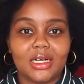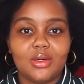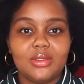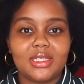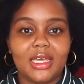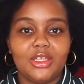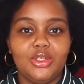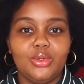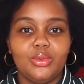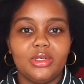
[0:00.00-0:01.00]
out and
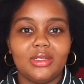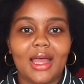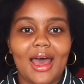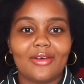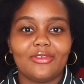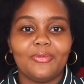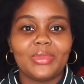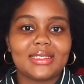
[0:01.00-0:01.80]
you will have